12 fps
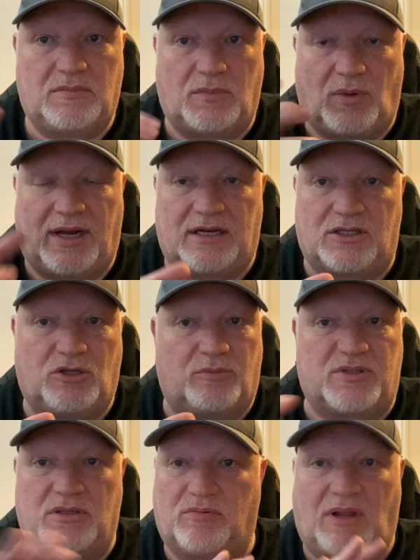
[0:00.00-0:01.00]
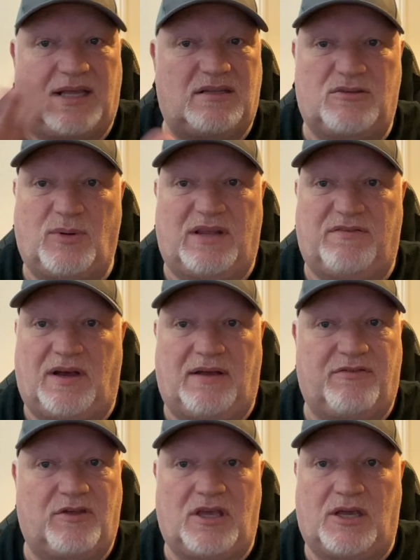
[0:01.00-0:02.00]
wireless hubs are like 25,
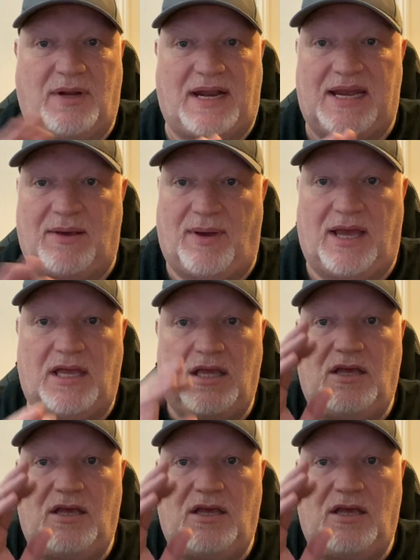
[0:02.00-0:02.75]
30 quid anywhere